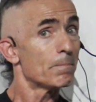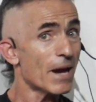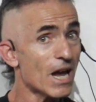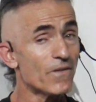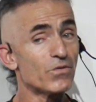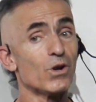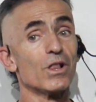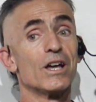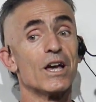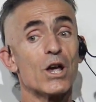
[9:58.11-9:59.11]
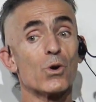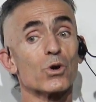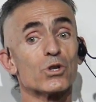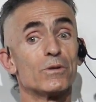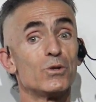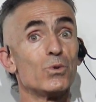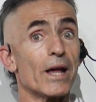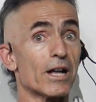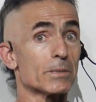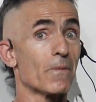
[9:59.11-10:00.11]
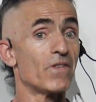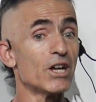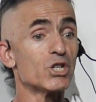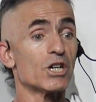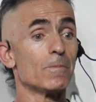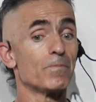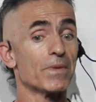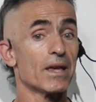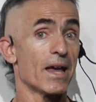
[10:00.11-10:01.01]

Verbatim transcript: painful in order to do an ounce of prevention.